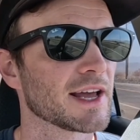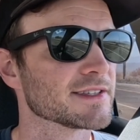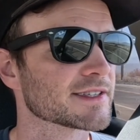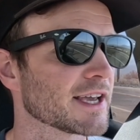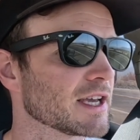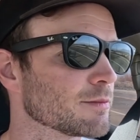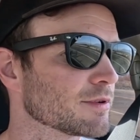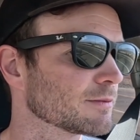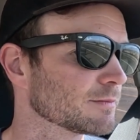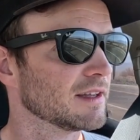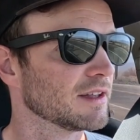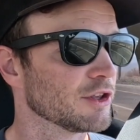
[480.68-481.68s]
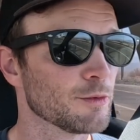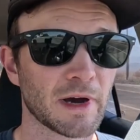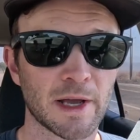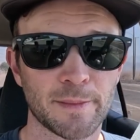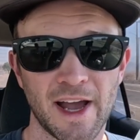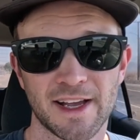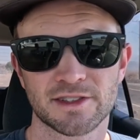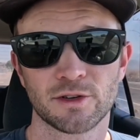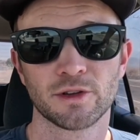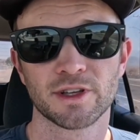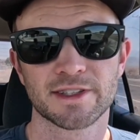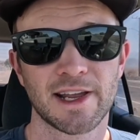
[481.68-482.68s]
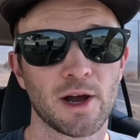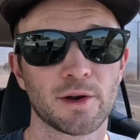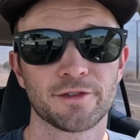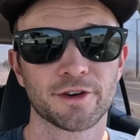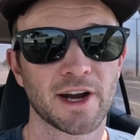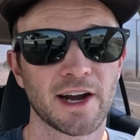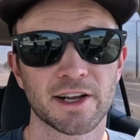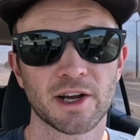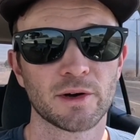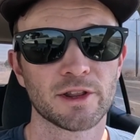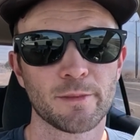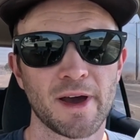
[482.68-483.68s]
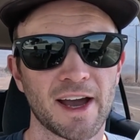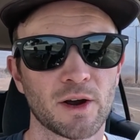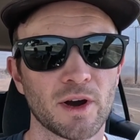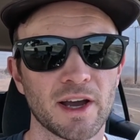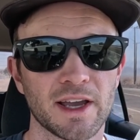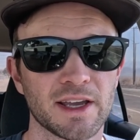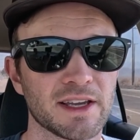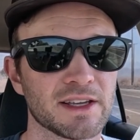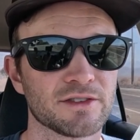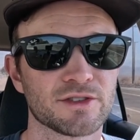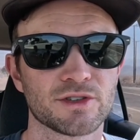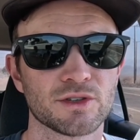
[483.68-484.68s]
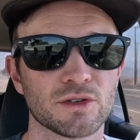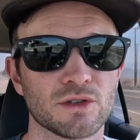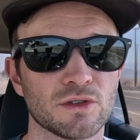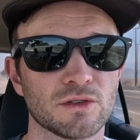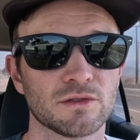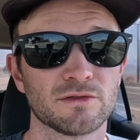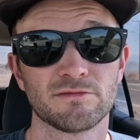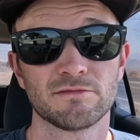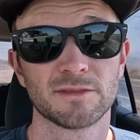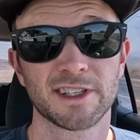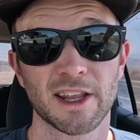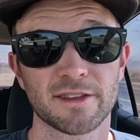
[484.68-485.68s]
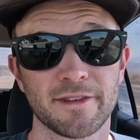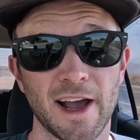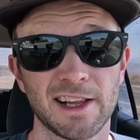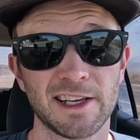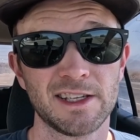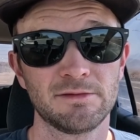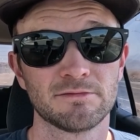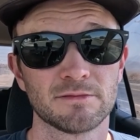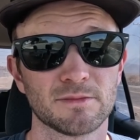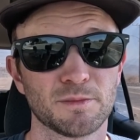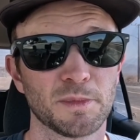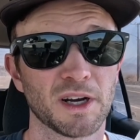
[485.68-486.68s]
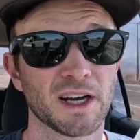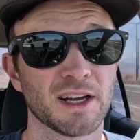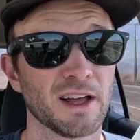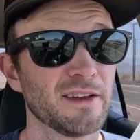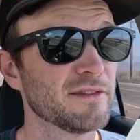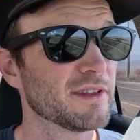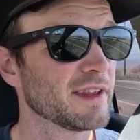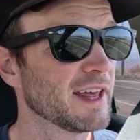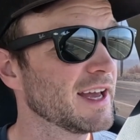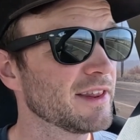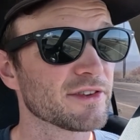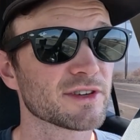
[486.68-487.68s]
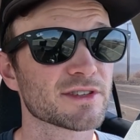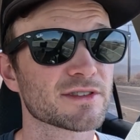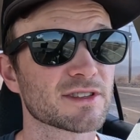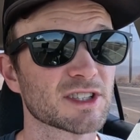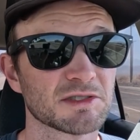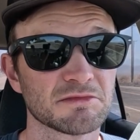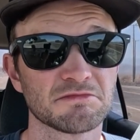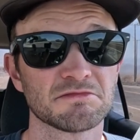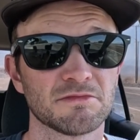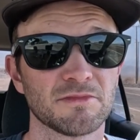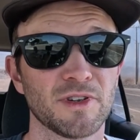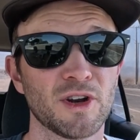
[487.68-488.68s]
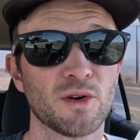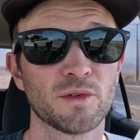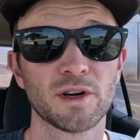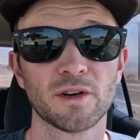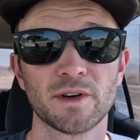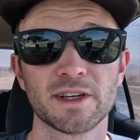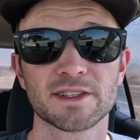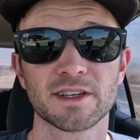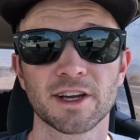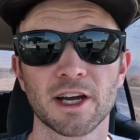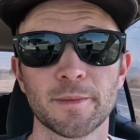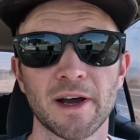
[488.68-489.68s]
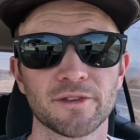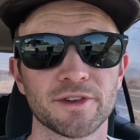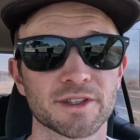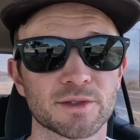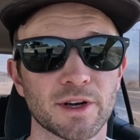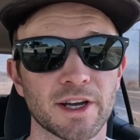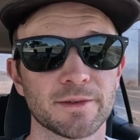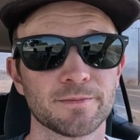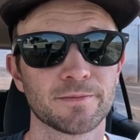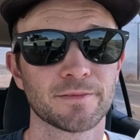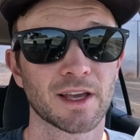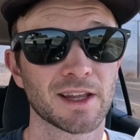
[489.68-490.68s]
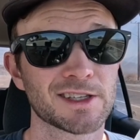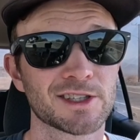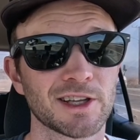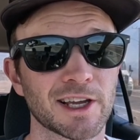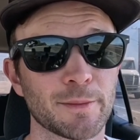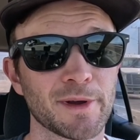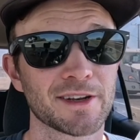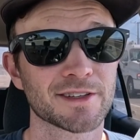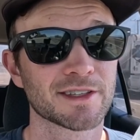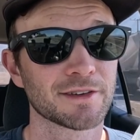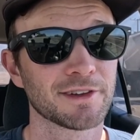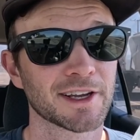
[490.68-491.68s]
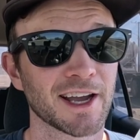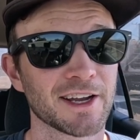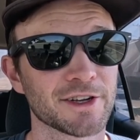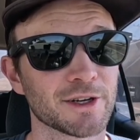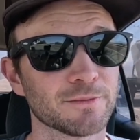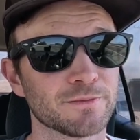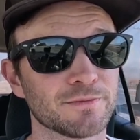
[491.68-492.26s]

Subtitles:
landscape. You might pass through this town if you're kind of going the back way into Death Valley, but other than that, there's no real reason to come out this way, unless you like abandoned stuff like I do,